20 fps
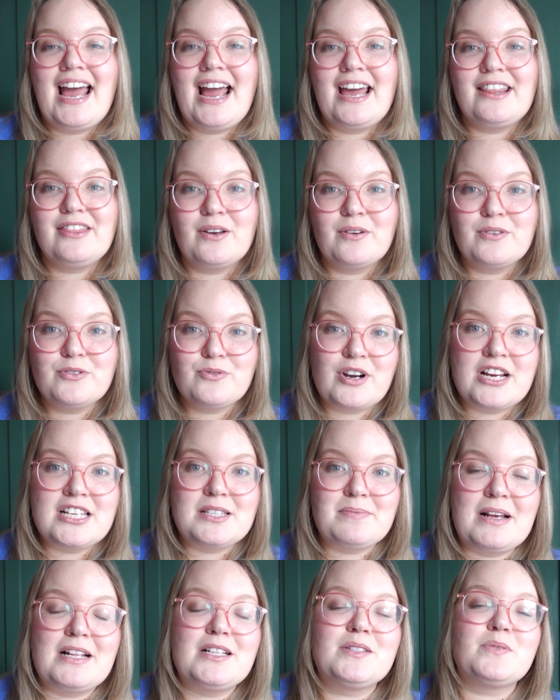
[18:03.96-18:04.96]
and those
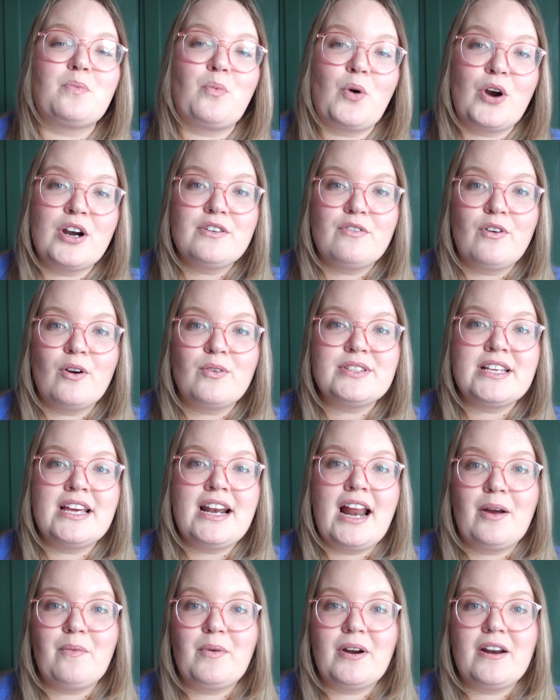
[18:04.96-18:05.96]
raised beds weren't
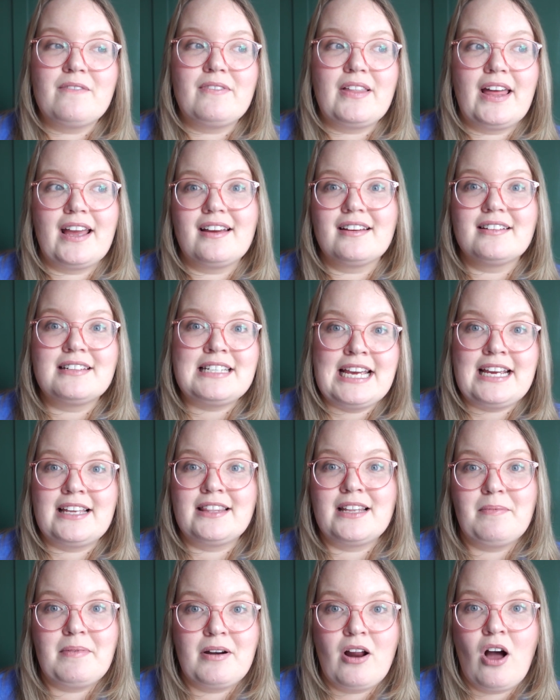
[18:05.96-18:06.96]
frozen, I would have like taken
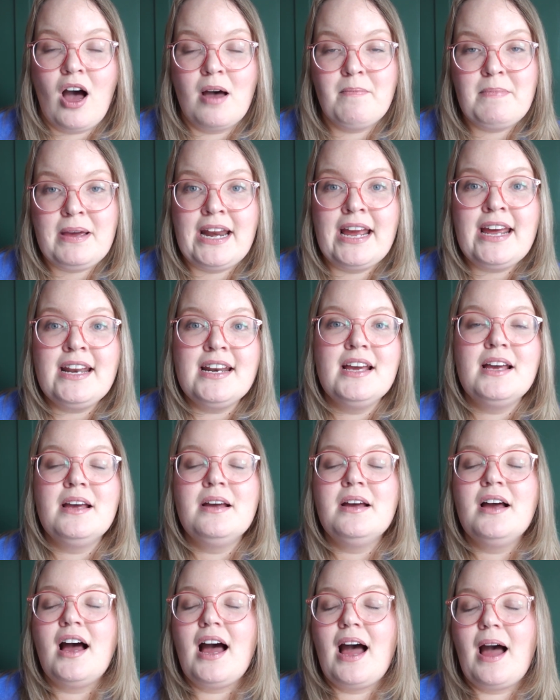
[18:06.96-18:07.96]
them in a hot minute.
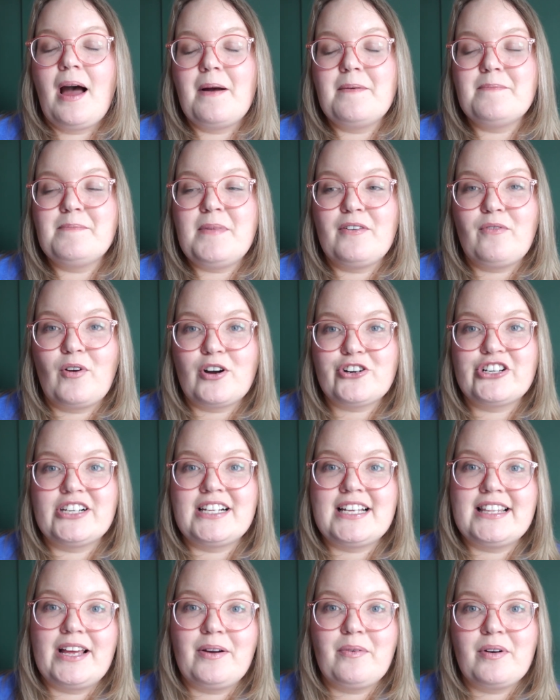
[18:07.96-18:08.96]

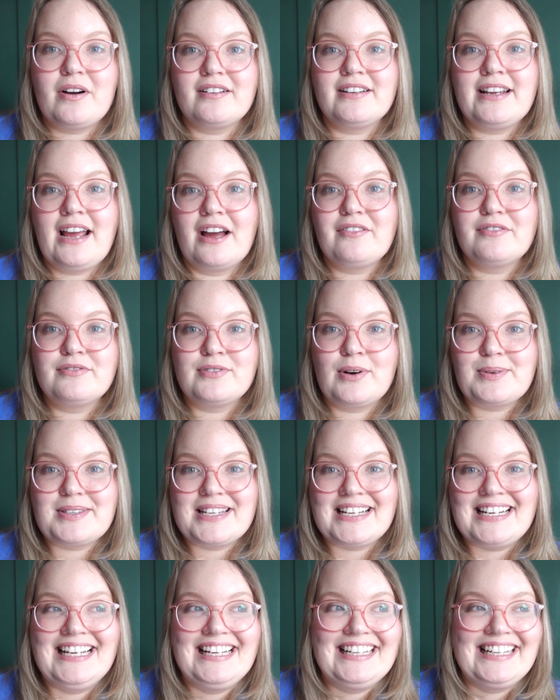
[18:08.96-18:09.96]
Unfortunately, they were,
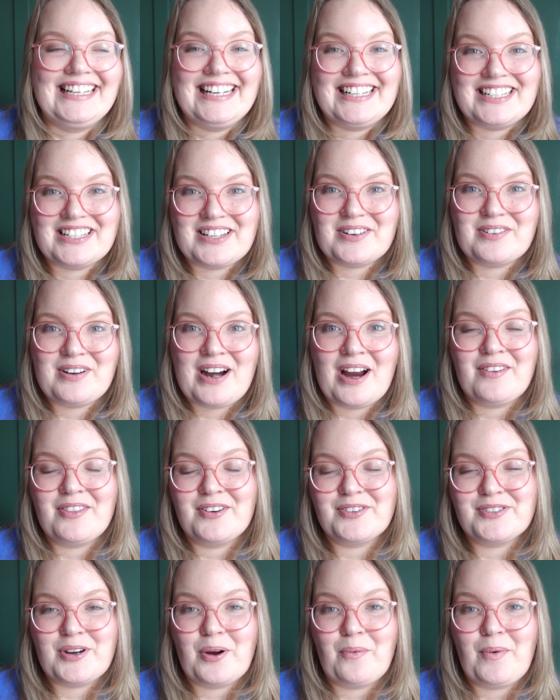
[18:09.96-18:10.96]
frozen into the ground.
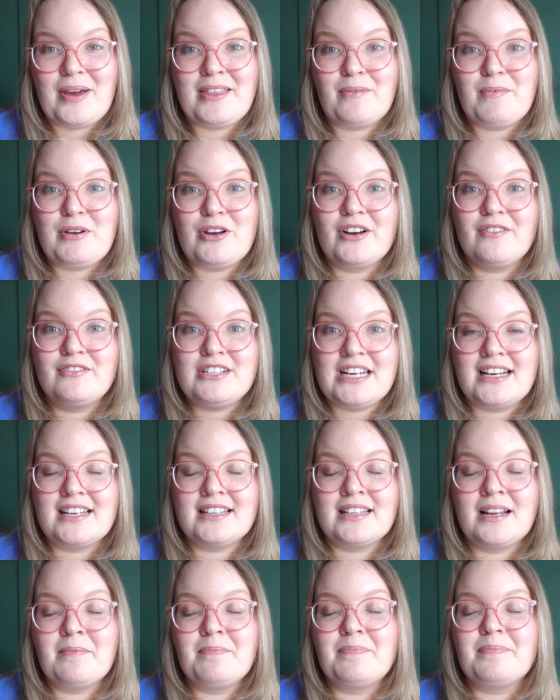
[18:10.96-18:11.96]
There's no way that we could have
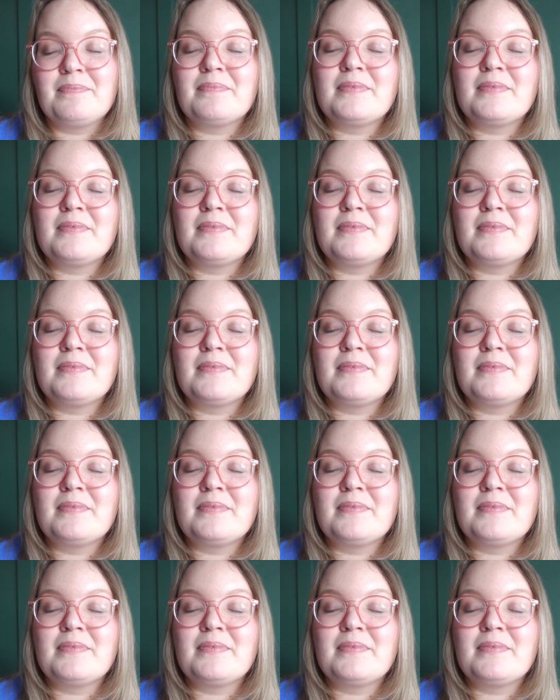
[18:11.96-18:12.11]
taken them.